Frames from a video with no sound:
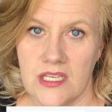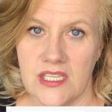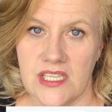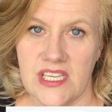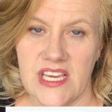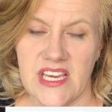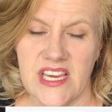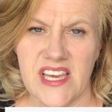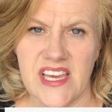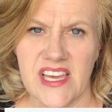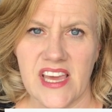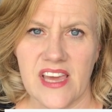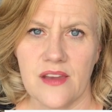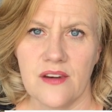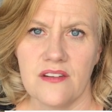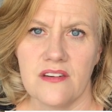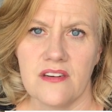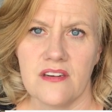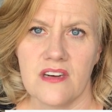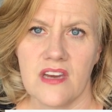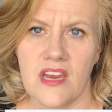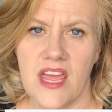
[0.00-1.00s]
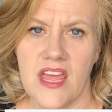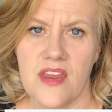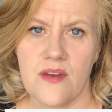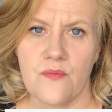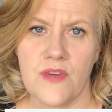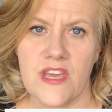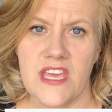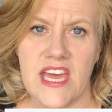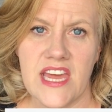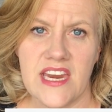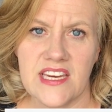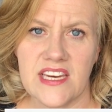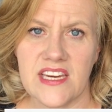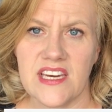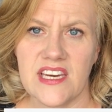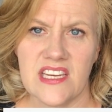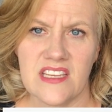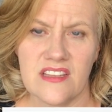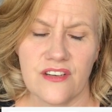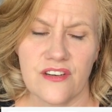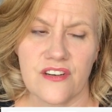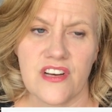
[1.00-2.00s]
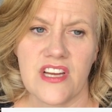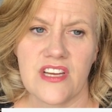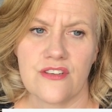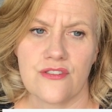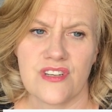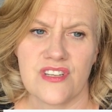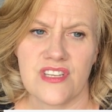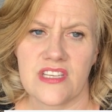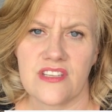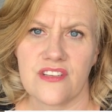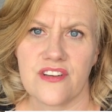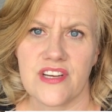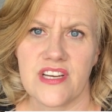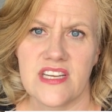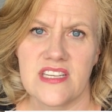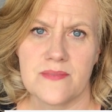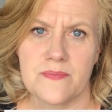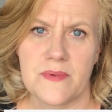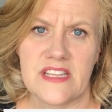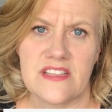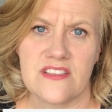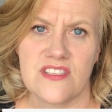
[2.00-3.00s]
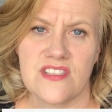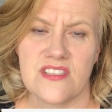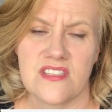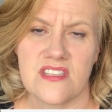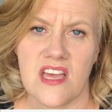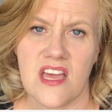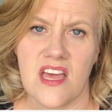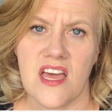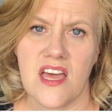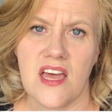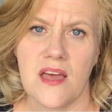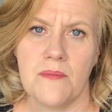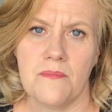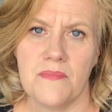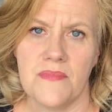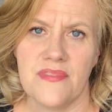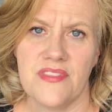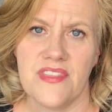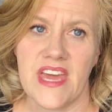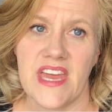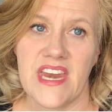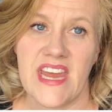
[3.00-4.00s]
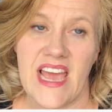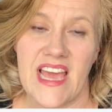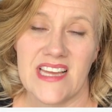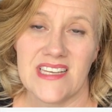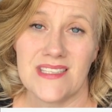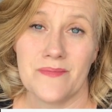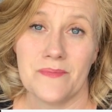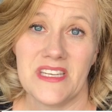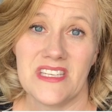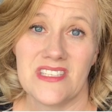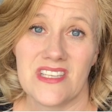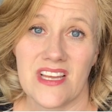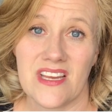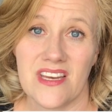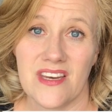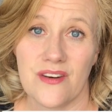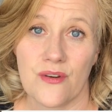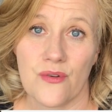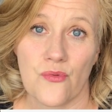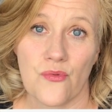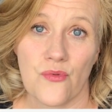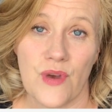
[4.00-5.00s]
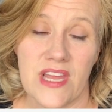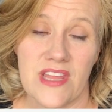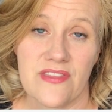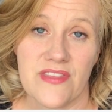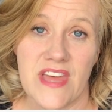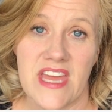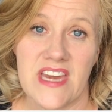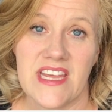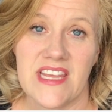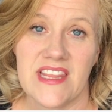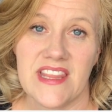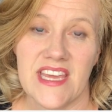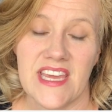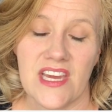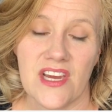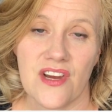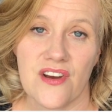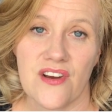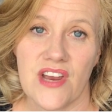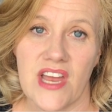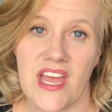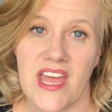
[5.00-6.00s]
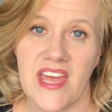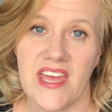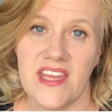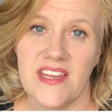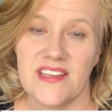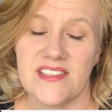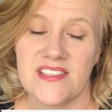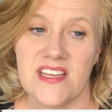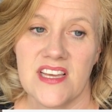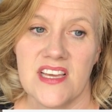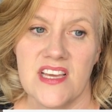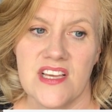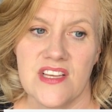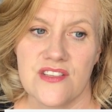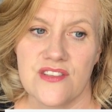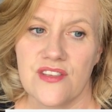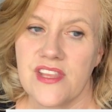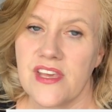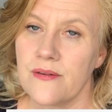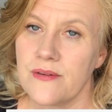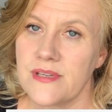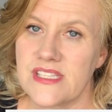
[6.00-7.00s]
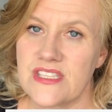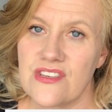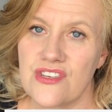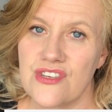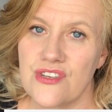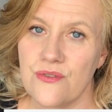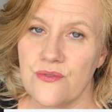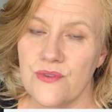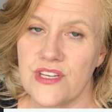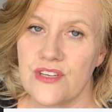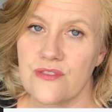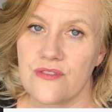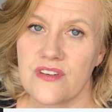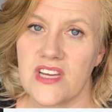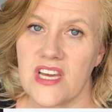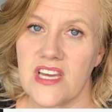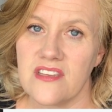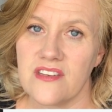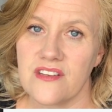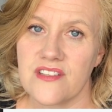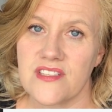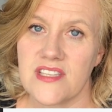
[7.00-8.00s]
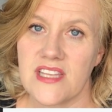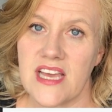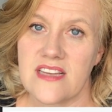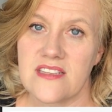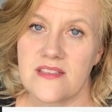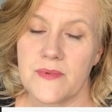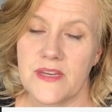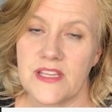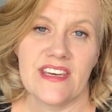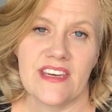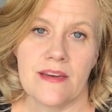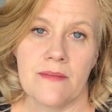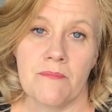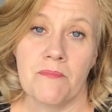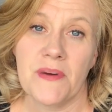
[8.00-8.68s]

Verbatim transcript: Yeah, and and we had another hundred dollar expense um, that had to be done right then and there, and so that was two hundred dollars last month.